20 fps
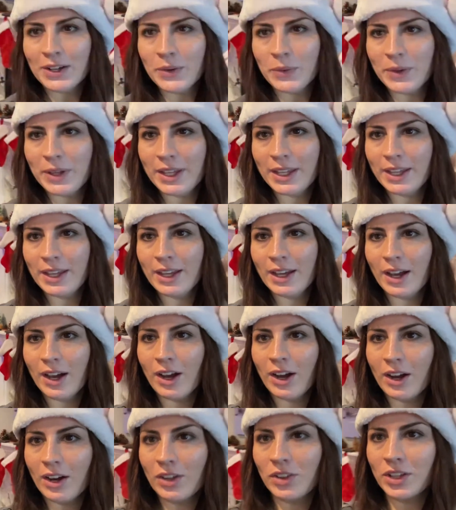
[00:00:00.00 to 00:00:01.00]
We
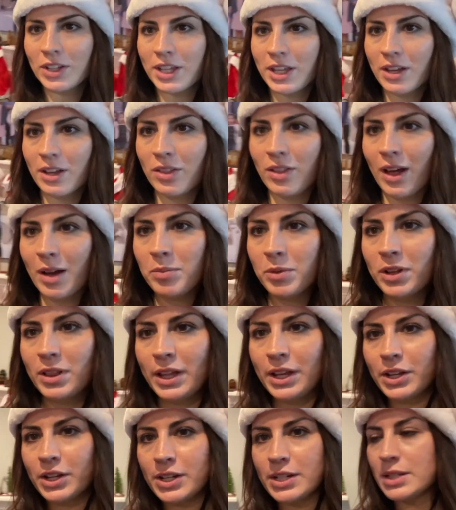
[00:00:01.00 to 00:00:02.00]
are looking a lot more
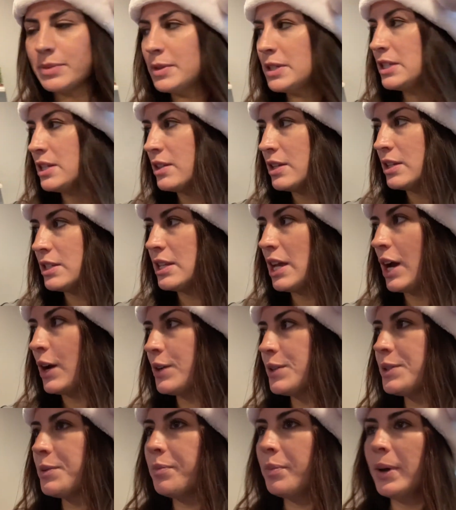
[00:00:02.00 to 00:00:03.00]
like Christmas in this
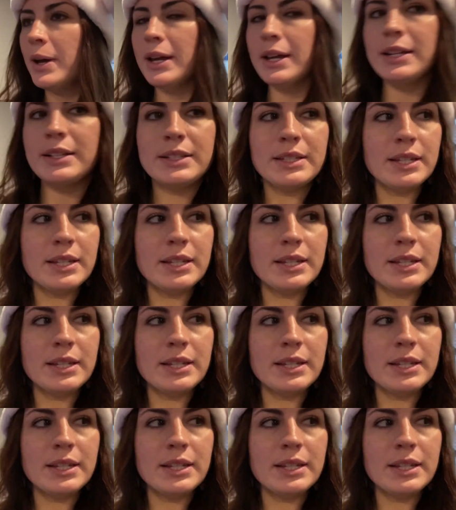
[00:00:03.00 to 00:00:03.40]
house, but